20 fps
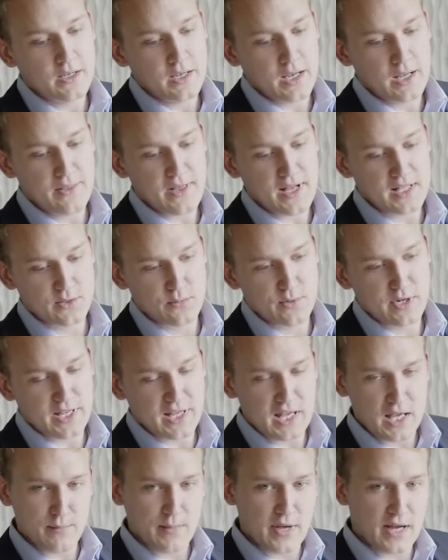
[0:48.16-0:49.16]
And that's when I
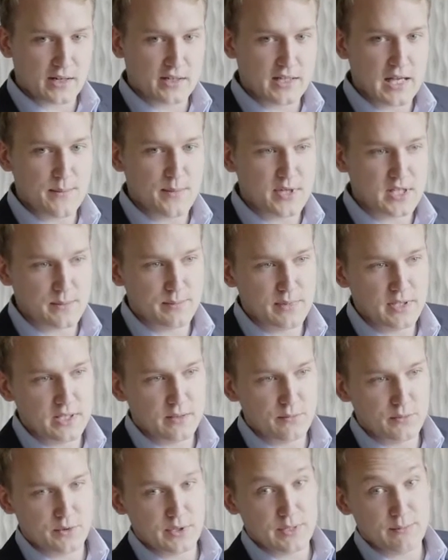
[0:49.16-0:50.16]
came back to MSB
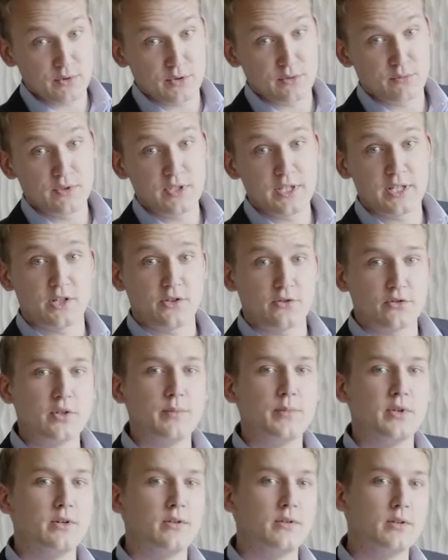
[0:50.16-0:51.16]
and was able to really
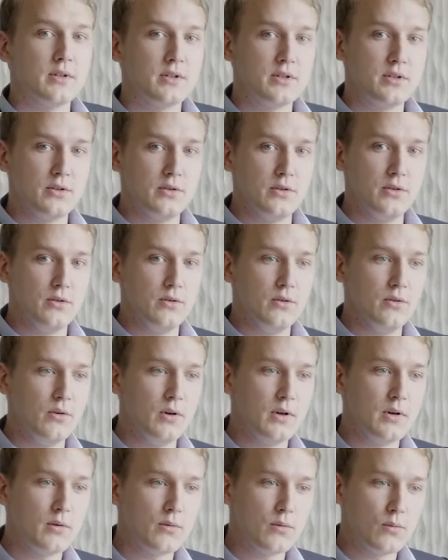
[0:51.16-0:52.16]
contribute
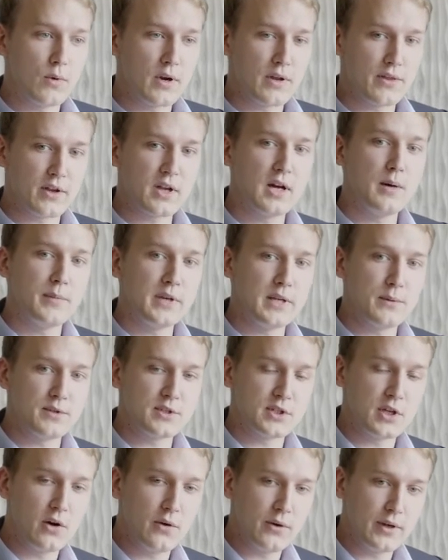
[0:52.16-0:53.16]
to where the company
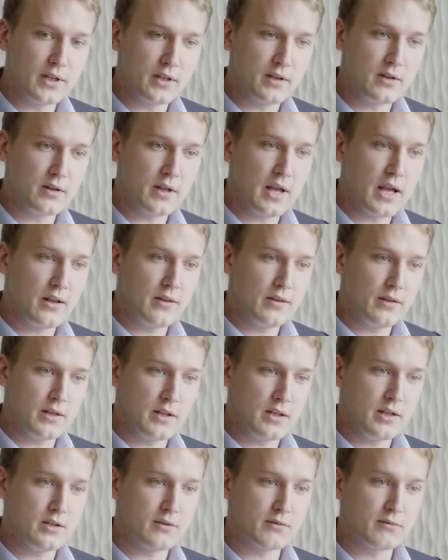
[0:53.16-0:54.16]
was going and
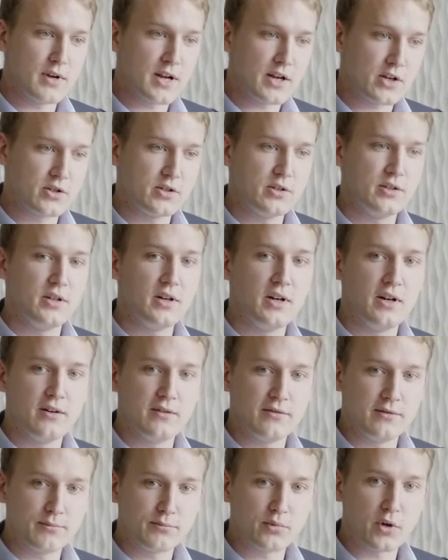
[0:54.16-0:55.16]
the direction
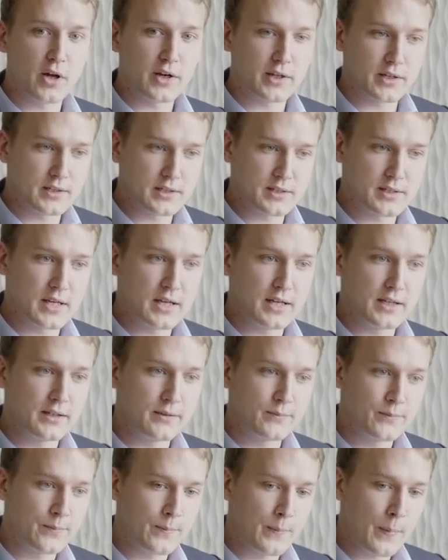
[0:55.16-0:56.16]
of product design.
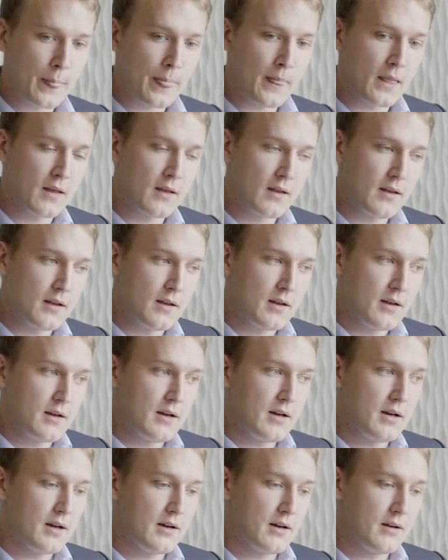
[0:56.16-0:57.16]

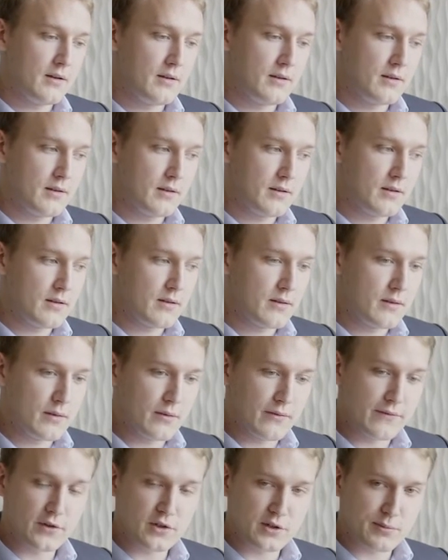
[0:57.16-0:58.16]
Uh,
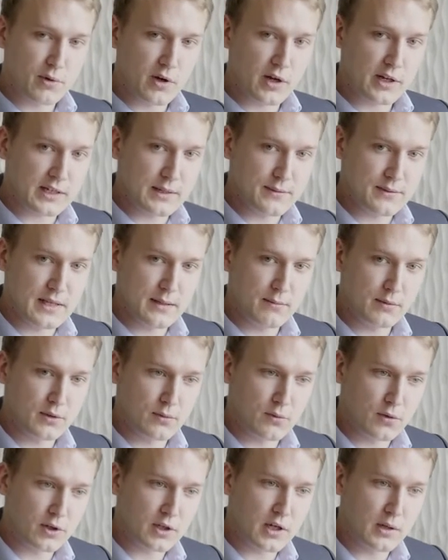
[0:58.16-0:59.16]
the first product I was able to
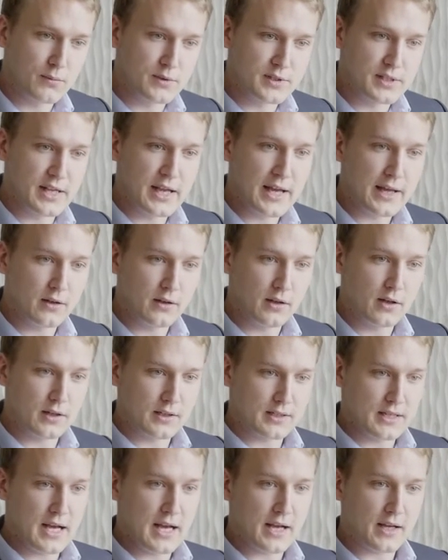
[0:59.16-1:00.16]
work on was the
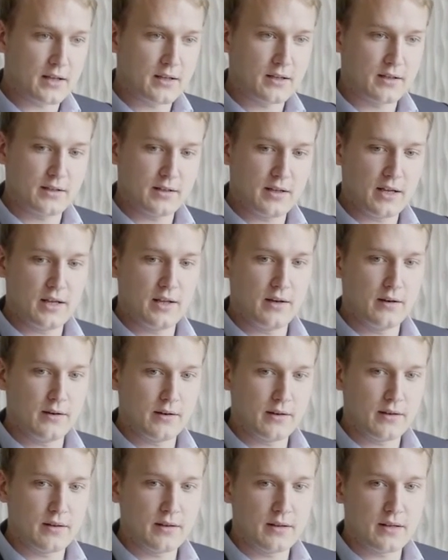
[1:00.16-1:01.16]
analog DAC,
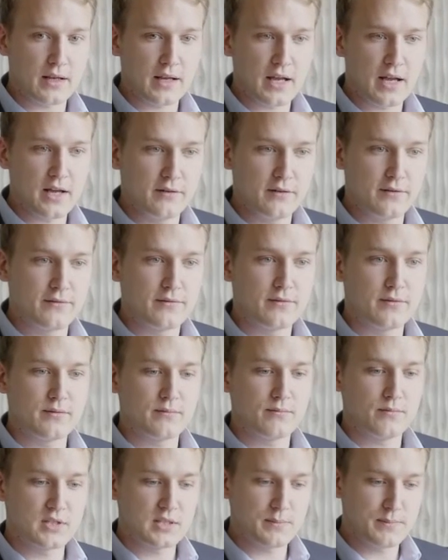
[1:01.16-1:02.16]
and that of
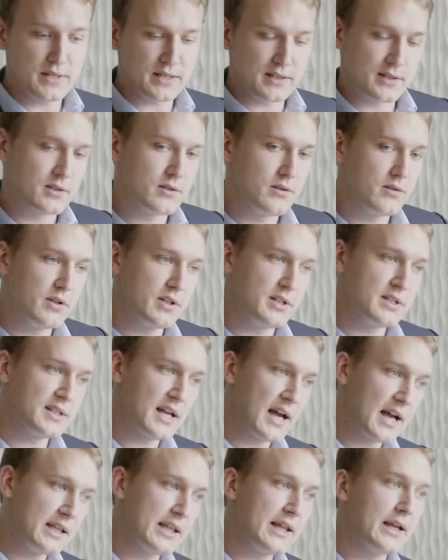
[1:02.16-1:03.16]
speaks to the
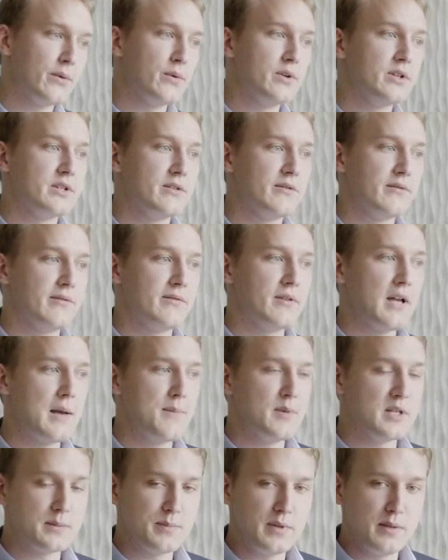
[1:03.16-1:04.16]
design language of
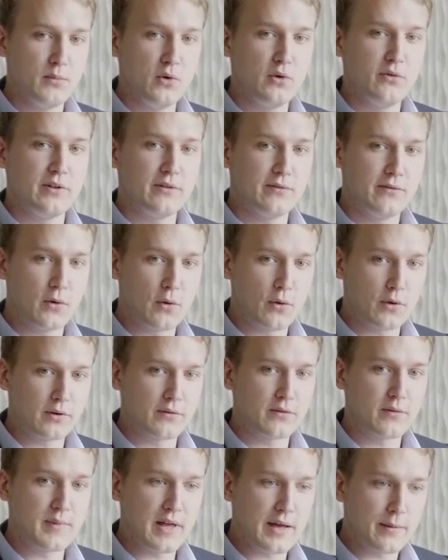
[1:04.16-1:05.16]
MSB moving
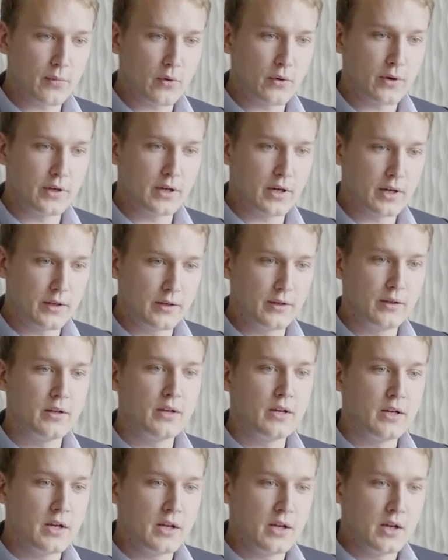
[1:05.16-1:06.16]
forward from that point on,
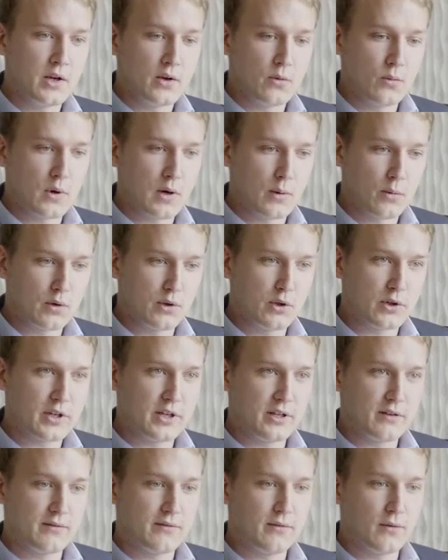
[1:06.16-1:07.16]
where we're
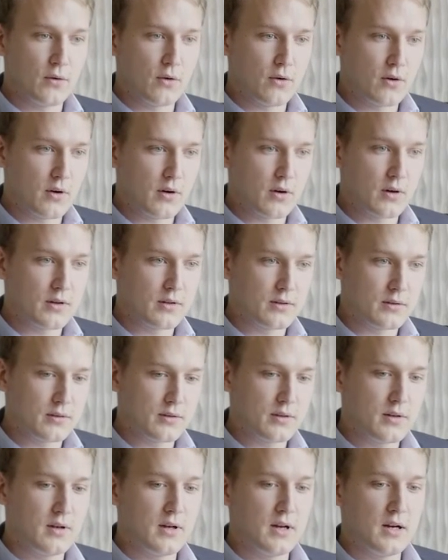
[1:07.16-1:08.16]
looking for
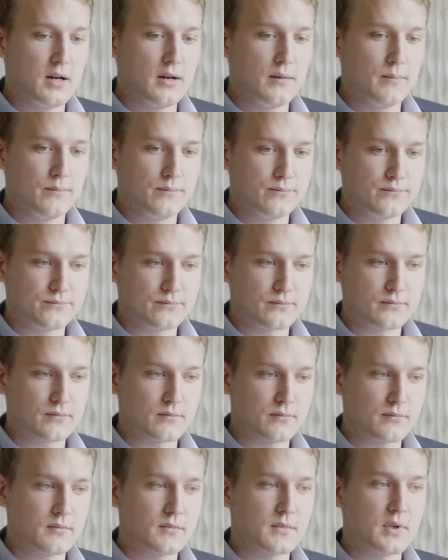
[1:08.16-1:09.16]
um,
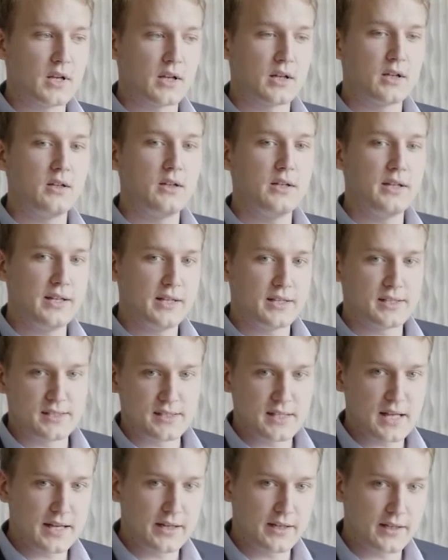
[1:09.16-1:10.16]
a clean
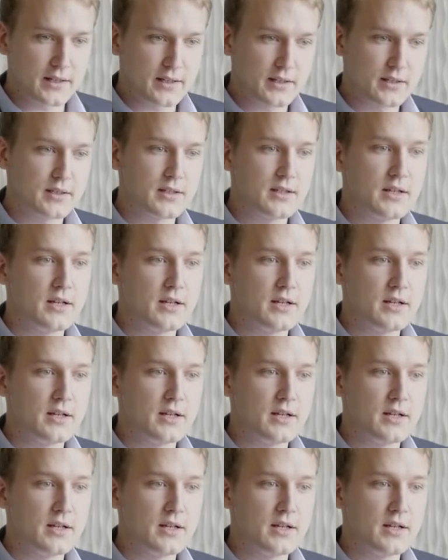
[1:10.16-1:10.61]
aesthetic